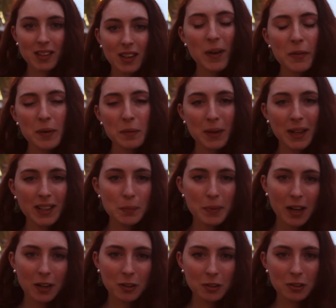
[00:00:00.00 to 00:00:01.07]
I've been playing the
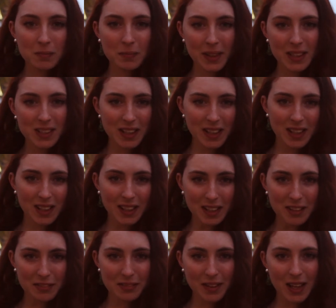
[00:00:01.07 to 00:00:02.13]
piano my entire
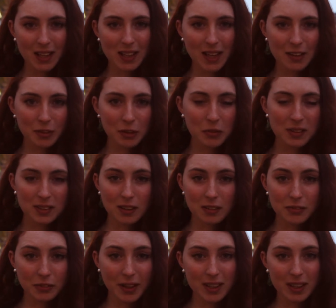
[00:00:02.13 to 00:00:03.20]
life and have always
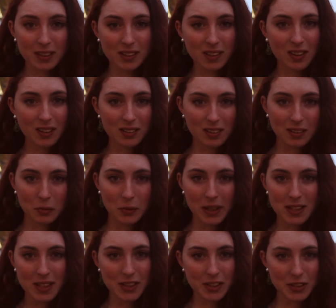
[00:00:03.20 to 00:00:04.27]
loved writing songs as a
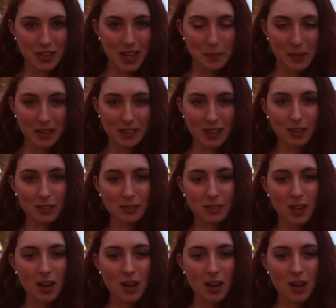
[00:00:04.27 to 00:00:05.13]
way to entertain myself.